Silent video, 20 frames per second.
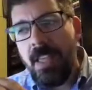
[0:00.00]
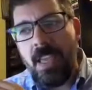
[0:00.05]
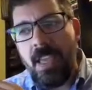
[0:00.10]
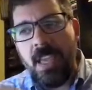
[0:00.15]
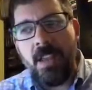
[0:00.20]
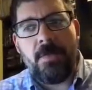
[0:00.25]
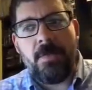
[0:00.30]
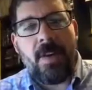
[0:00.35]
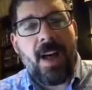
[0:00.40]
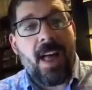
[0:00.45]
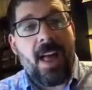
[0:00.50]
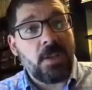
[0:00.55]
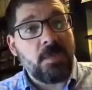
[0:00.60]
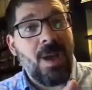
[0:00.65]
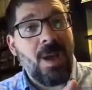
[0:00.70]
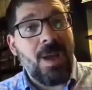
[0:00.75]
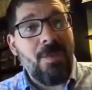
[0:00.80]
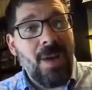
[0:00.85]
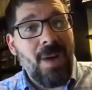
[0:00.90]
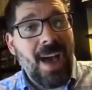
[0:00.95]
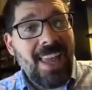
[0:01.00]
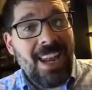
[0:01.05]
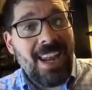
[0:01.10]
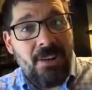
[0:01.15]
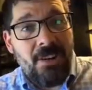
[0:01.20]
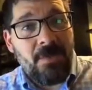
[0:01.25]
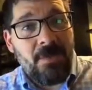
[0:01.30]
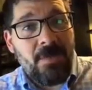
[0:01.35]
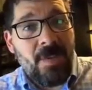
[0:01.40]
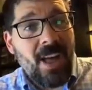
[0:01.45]
In file is my
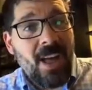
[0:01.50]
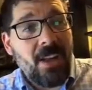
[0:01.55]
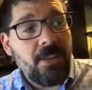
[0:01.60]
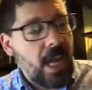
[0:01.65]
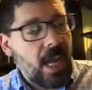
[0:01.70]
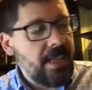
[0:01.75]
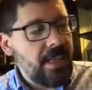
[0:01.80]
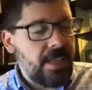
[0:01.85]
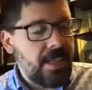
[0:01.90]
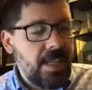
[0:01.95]
binary file, not the